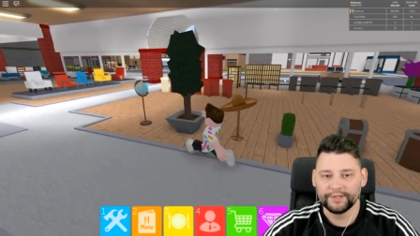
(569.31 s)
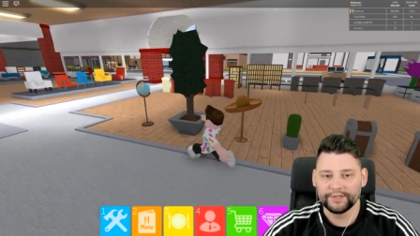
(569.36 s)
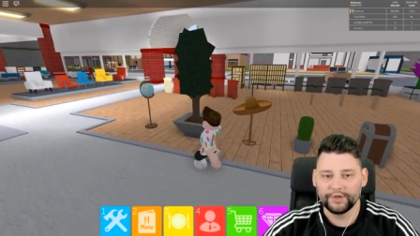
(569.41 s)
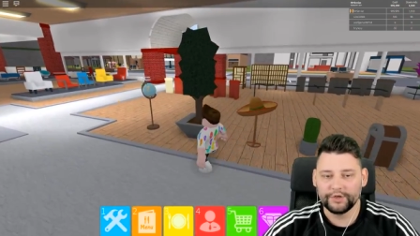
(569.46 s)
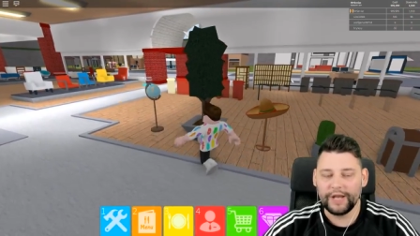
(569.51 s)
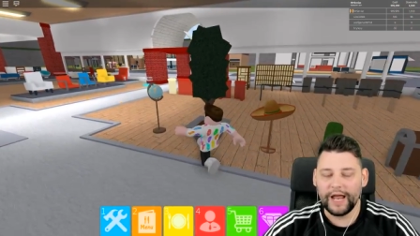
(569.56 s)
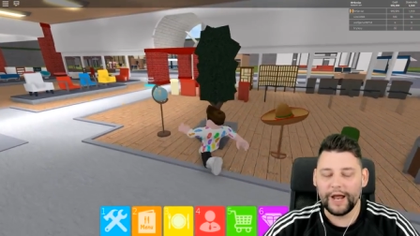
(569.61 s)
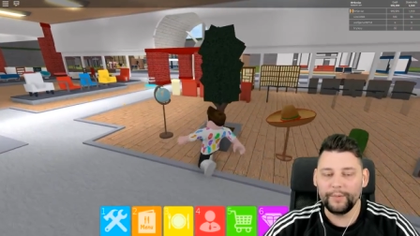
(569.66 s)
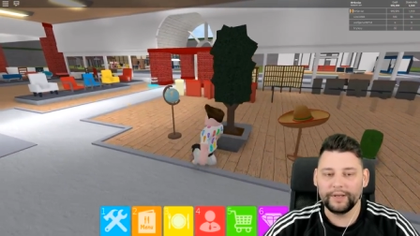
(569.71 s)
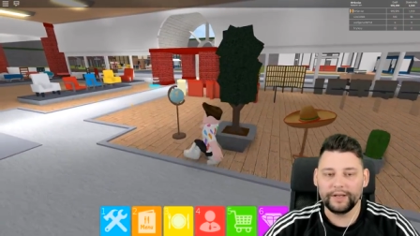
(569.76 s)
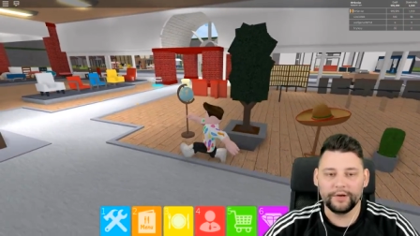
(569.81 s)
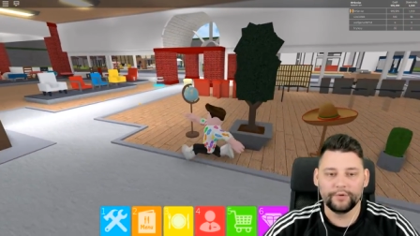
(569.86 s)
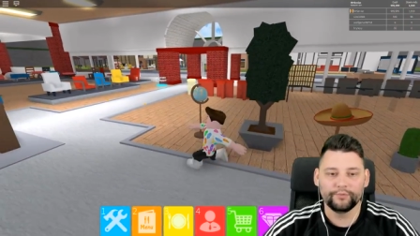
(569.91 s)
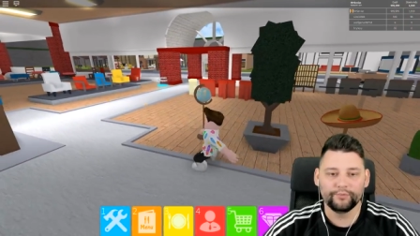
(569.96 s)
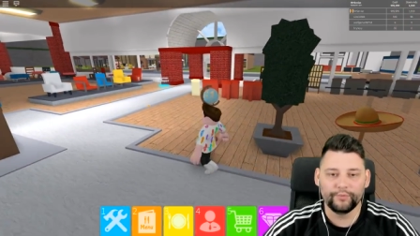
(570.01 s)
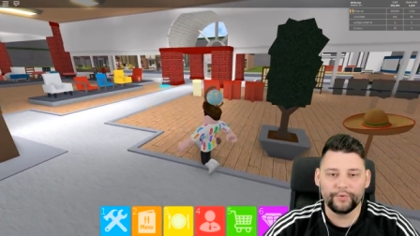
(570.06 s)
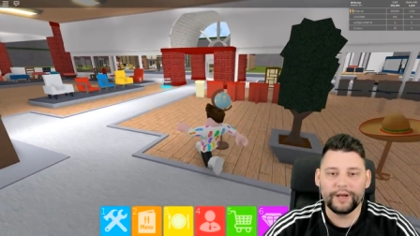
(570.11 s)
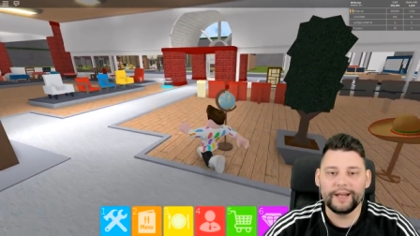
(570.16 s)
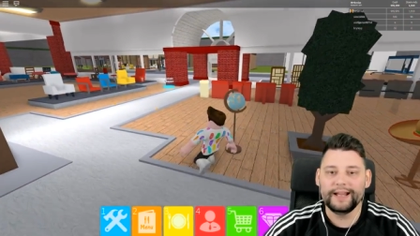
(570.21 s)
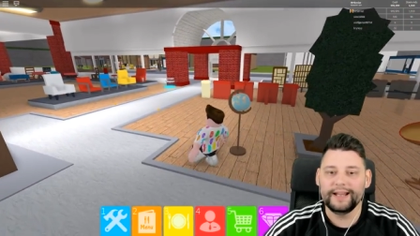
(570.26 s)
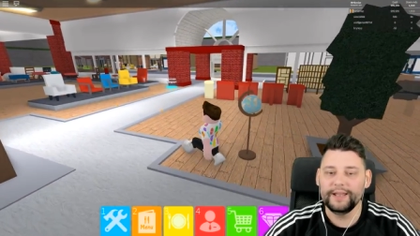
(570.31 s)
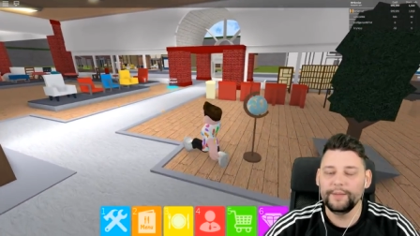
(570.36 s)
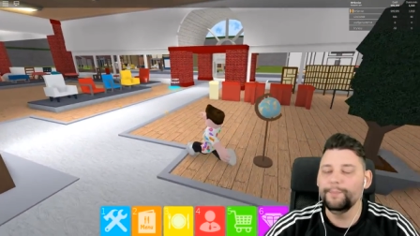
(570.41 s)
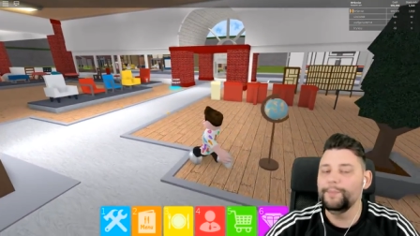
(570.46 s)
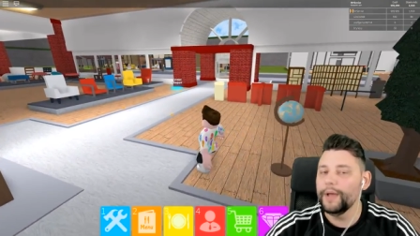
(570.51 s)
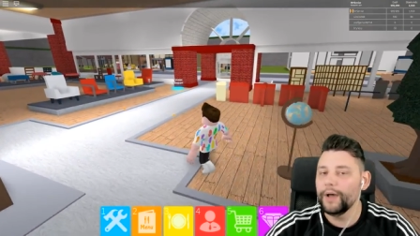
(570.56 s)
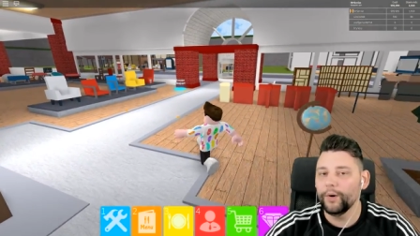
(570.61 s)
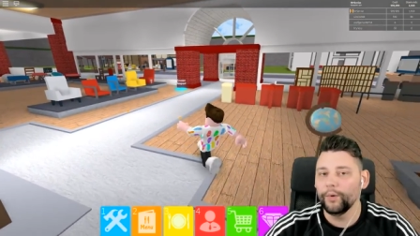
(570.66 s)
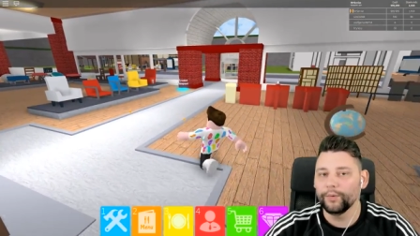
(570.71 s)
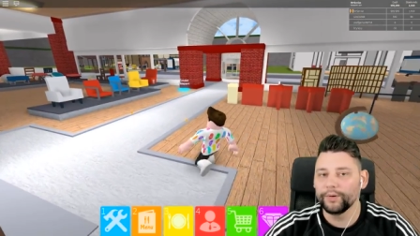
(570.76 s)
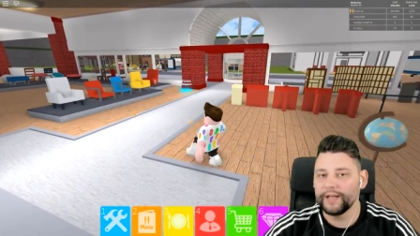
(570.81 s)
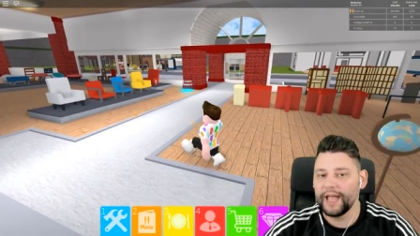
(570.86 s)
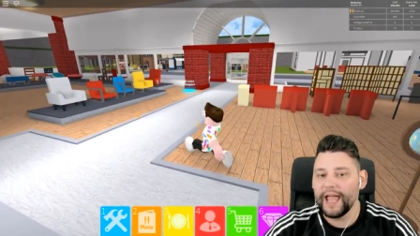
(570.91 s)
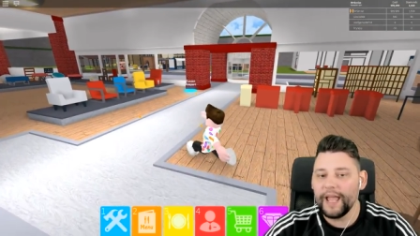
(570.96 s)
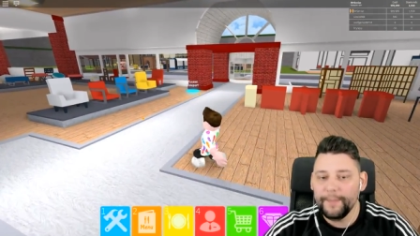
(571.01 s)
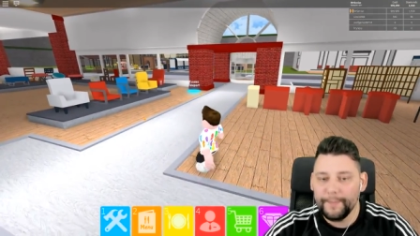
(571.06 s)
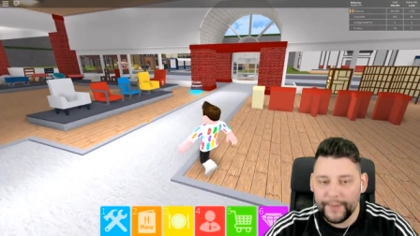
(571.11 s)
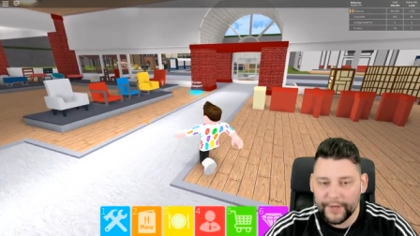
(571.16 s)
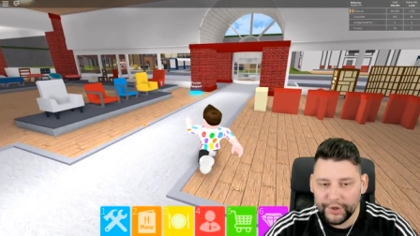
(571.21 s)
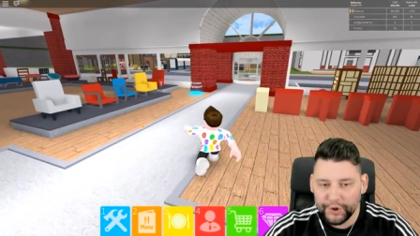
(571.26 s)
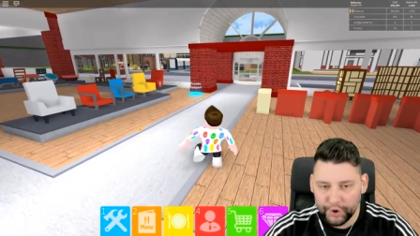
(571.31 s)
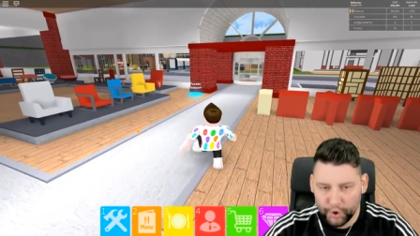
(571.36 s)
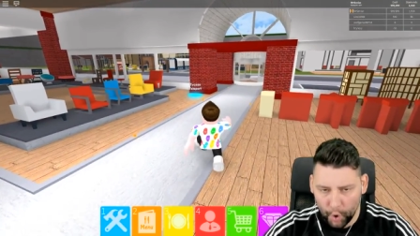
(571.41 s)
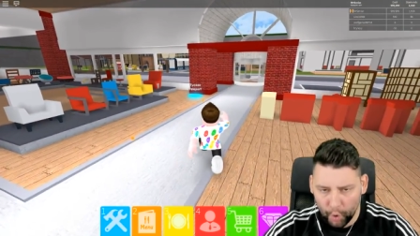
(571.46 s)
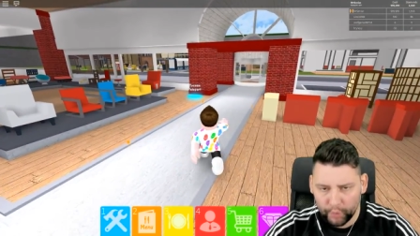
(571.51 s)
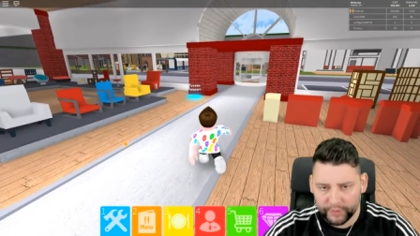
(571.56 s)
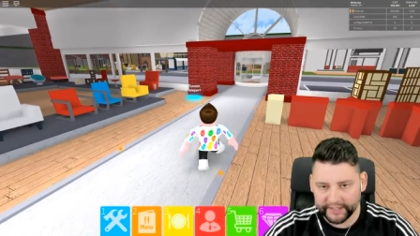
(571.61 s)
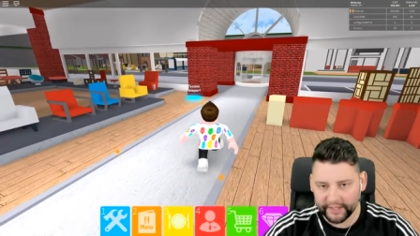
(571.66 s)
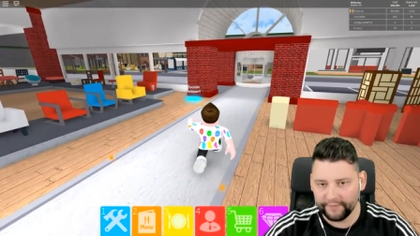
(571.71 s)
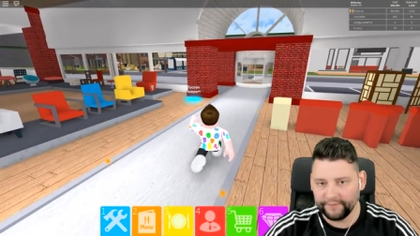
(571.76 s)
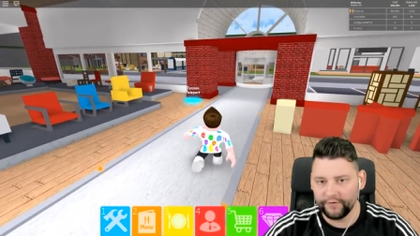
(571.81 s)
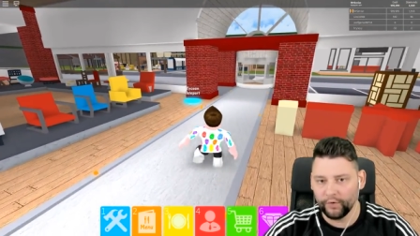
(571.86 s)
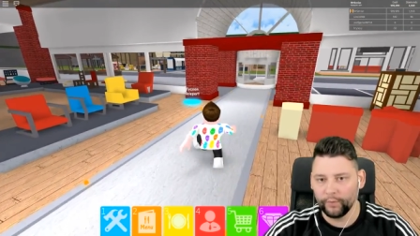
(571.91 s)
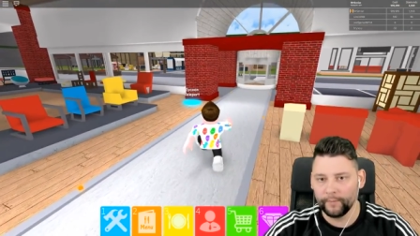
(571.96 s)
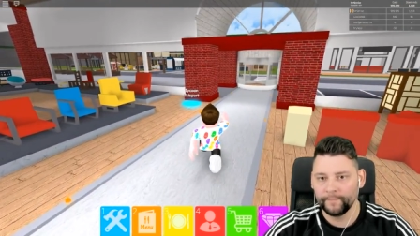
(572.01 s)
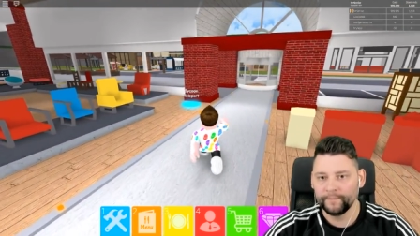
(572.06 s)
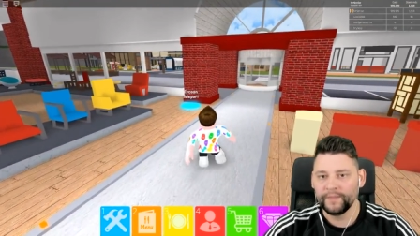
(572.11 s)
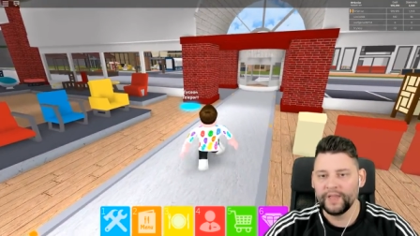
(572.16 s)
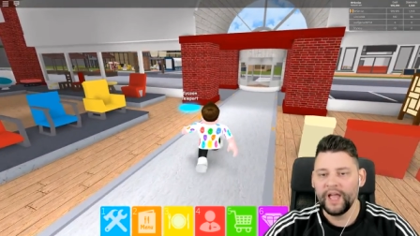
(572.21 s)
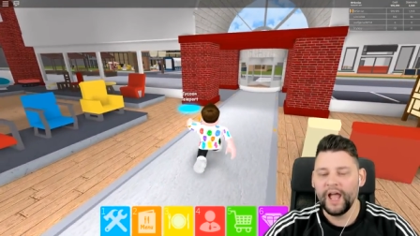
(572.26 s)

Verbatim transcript: So now we can really build a beautiful,